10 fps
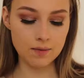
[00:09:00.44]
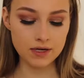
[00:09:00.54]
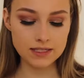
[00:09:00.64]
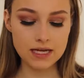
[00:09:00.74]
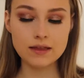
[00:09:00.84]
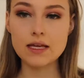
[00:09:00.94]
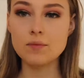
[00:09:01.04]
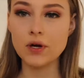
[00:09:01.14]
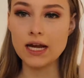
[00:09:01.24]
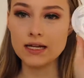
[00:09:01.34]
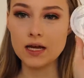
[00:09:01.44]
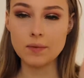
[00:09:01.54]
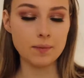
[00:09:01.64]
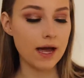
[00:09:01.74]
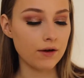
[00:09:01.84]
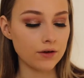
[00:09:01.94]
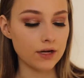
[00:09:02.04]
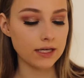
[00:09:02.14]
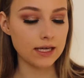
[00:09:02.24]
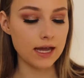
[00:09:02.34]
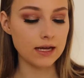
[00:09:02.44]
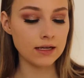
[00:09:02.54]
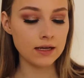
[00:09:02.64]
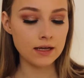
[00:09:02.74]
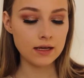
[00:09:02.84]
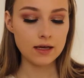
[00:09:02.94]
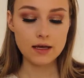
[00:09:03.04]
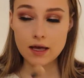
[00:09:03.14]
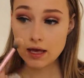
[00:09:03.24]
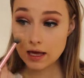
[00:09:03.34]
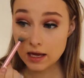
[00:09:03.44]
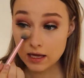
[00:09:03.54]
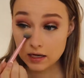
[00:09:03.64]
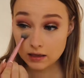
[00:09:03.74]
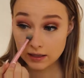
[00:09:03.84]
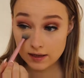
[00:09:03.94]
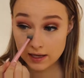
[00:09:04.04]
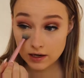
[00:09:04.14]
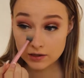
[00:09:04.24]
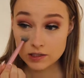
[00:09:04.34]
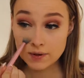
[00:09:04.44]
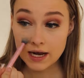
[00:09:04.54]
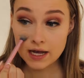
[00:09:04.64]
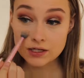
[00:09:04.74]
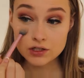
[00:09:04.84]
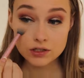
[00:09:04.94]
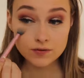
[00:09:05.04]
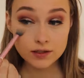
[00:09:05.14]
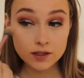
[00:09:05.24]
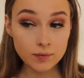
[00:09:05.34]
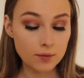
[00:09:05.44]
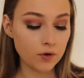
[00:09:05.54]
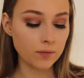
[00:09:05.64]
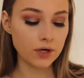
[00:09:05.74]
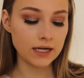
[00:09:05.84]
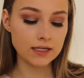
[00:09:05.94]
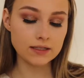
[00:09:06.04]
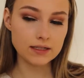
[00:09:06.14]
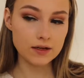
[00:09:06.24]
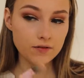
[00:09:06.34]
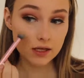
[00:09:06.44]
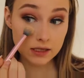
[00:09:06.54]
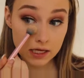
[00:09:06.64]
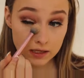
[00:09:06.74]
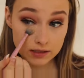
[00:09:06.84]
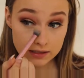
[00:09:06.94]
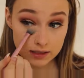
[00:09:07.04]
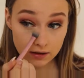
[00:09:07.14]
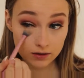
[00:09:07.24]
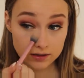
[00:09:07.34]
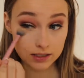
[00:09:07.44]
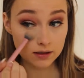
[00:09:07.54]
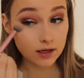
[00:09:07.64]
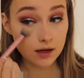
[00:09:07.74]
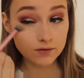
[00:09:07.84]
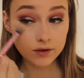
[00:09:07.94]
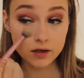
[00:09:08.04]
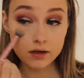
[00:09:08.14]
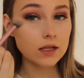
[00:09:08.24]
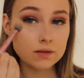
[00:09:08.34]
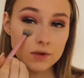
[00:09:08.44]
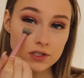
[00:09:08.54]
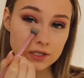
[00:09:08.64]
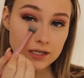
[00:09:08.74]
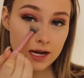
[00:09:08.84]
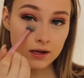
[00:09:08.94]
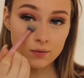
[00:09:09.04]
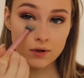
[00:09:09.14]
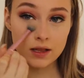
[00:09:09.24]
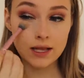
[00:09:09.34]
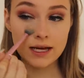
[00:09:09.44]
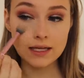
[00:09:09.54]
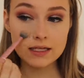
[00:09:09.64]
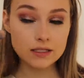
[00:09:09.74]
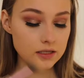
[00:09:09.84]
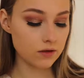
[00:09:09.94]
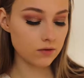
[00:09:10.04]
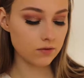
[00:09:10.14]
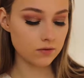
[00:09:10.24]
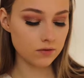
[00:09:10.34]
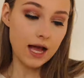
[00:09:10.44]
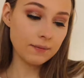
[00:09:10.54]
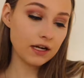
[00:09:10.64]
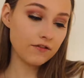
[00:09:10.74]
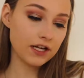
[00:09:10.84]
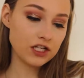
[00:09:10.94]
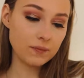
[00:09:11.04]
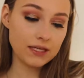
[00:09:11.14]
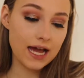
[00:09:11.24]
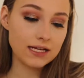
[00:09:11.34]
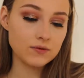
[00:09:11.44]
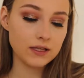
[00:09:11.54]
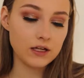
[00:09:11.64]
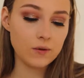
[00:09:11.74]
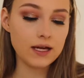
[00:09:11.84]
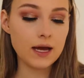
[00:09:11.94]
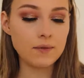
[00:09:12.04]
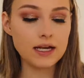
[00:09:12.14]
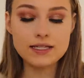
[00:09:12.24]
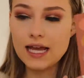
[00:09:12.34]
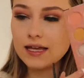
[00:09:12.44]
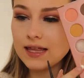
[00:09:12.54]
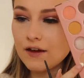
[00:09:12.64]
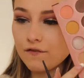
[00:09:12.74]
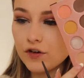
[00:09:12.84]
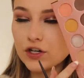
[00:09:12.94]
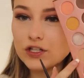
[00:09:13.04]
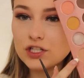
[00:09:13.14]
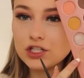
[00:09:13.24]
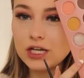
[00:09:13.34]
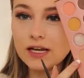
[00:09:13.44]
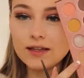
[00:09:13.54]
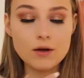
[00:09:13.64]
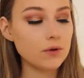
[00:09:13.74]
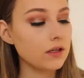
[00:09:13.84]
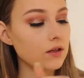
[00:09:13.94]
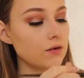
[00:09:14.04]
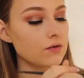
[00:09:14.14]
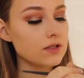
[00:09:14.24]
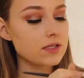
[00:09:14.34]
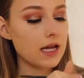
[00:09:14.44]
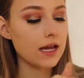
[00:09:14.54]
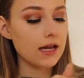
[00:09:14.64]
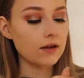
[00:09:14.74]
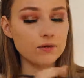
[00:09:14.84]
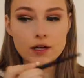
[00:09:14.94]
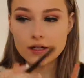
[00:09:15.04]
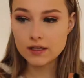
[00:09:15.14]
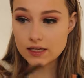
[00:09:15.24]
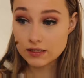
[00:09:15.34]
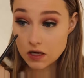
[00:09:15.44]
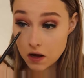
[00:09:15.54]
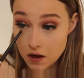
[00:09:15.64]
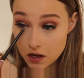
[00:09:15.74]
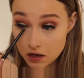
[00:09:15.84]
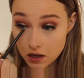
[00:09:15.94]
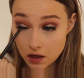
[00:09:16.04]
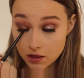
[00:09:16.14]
I'm gonna take the Brighten Up powder again and lay that under my eyes just for a little bit more brightness, because I feel like that concealer didn't cover as much as I would like it to. I'm gonna finish up the eyes really quick. I'm gonna take that first shade that we used and run this on